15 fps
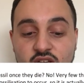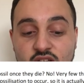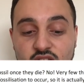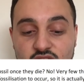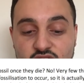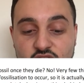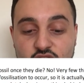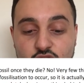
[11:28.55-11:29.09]

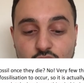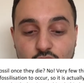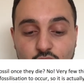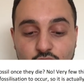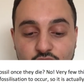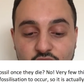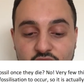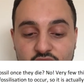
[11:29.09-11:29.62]
It says, do all
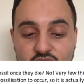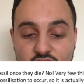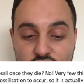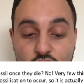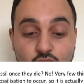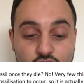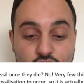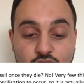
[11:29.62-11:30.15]

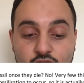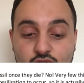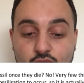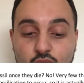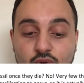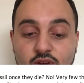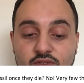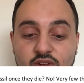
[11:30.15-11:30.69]

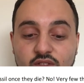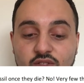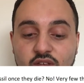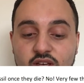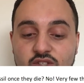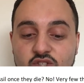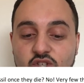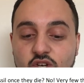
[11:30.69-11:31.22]
living
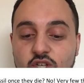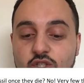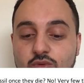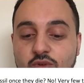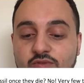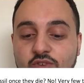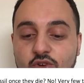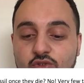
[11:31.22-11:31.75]
things turn into
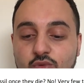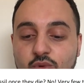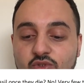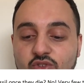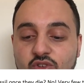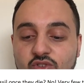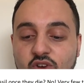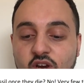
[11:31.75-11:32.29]
a fossil once
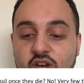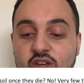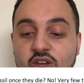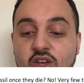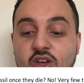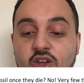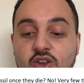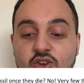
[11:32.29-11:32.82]
they die?
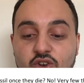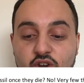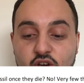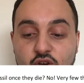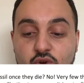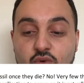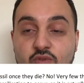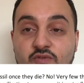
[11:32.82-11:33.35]

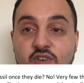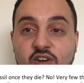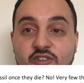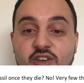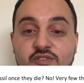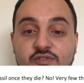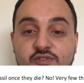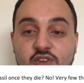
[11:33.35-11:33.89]
No,
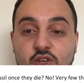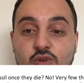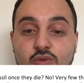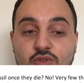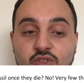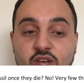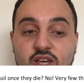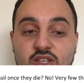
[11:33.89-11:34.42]
very few
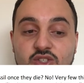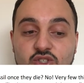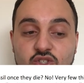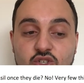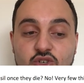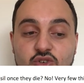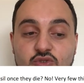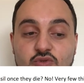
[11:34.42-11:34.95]
things
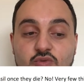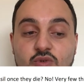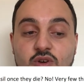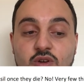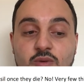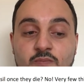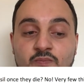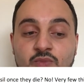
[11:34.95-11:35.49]
do.
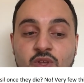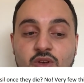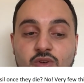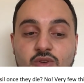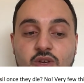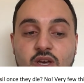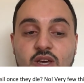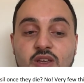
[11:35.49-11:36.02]

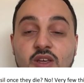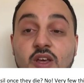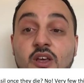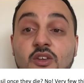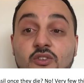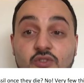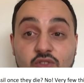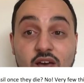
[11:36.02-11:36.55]
Okay,
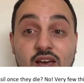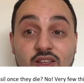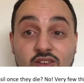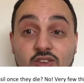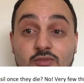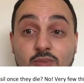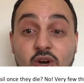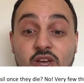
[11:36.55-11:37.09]
that
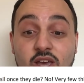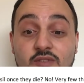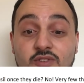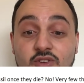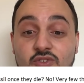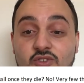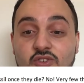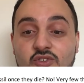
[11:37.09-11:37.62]
is my
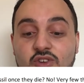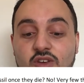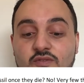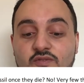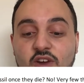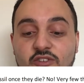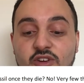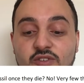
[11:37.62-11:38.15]
evidence, isn't it?
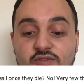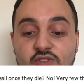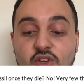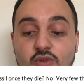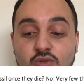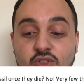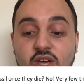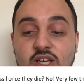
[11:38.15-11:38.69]
Very
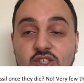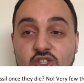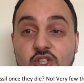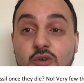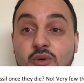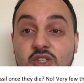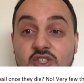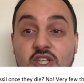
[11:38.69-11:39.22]
few things do.
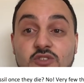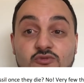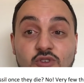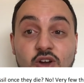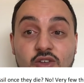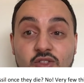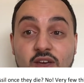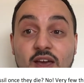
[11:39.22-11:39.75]
It says
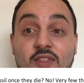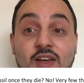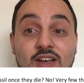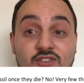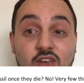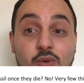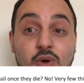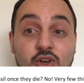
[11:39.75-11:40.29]
right there,
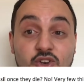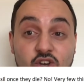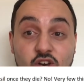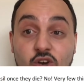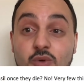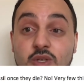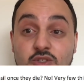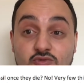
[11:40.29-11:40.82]
that's how I
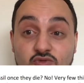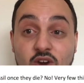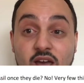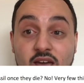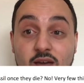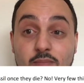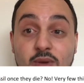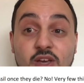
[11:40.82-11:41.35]
know it's
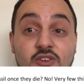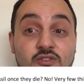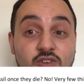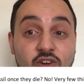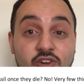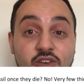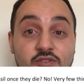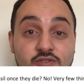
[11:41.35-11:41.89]
rare, because
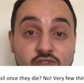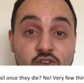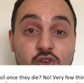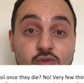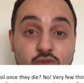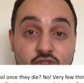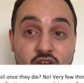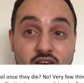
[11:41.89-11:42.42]
very
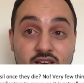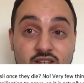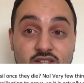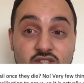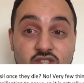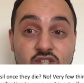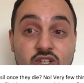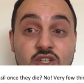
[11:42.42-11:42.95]
few
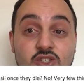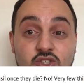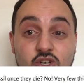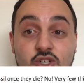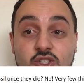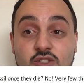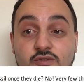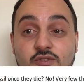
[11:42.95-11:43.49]
things turn
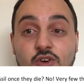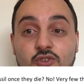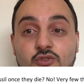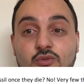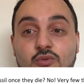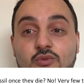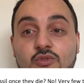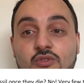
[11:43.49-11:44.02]
into
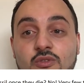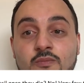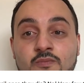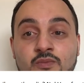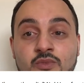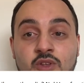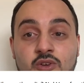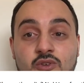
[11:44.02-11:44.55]
fossils.
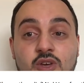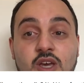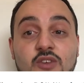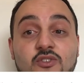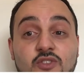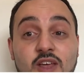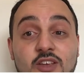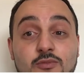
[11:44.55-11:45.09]
Okay,
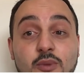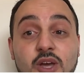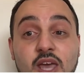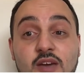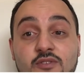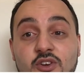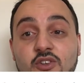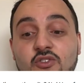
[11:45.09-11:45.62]
so that's my
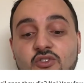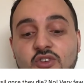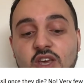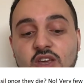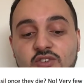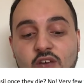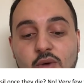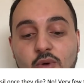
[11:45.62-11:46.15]
evidence.
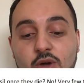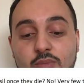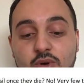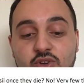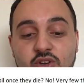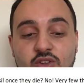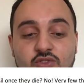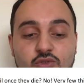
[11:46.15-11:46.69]
Here's how I put
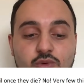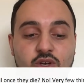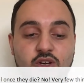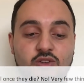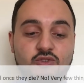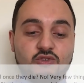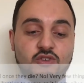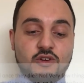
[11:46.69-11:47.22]
it into an
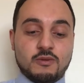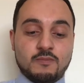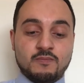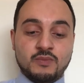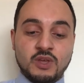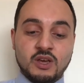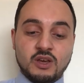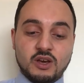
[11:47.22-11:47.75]
answer.
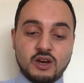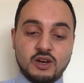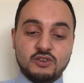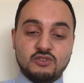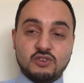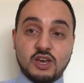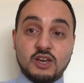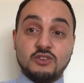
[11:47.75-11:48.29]
I
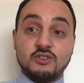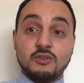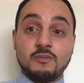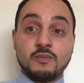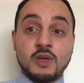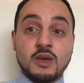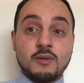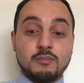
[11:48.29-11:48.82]
said,
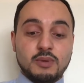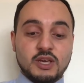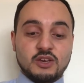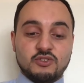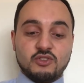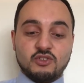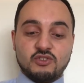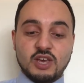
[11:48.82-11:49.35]

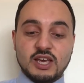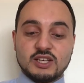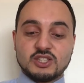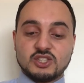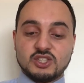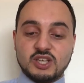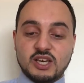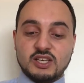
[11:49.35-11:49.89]
because the text
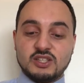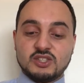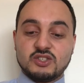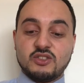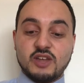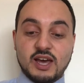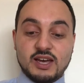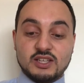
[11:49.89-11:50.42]
states
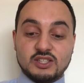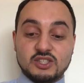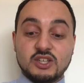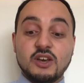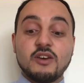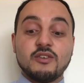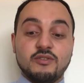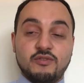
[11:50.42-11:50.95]
that
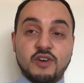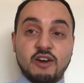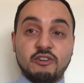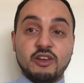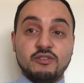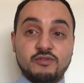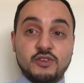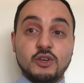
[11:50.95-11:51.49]

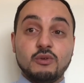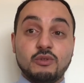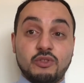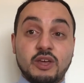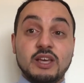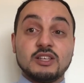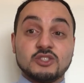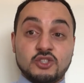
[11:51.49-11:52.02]
very few
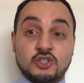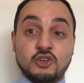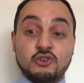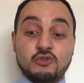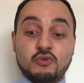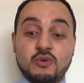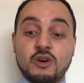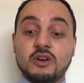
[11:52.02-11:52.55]
things
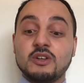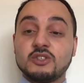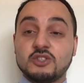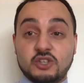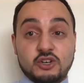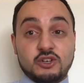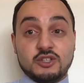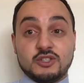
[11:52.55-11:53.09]
do
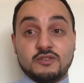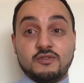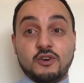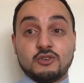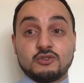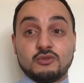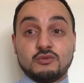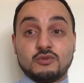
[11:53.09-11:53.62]
turn into
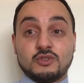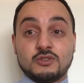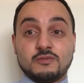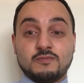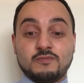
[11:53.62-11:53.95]
fossils.